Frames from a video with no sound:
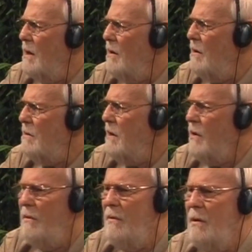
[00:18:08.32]
called
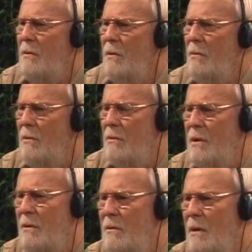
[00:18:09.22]
Death of a Guru.
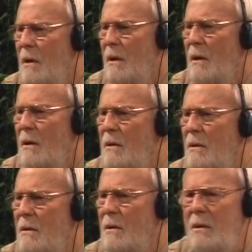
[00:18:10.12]
Do
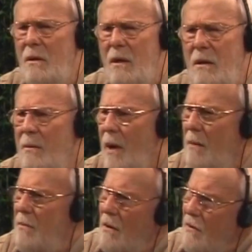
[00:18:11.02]
you think you
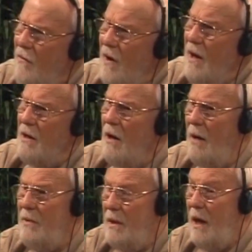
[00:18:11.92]
might be able to find a
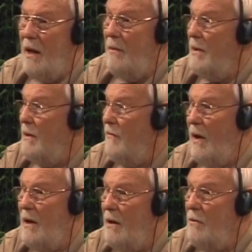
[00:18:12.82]
copy of that? I mean,
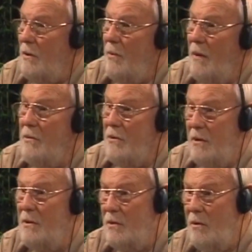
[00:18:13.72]
find out who the publisher
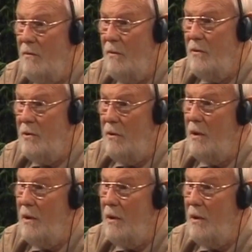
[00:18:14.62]
is and so forth so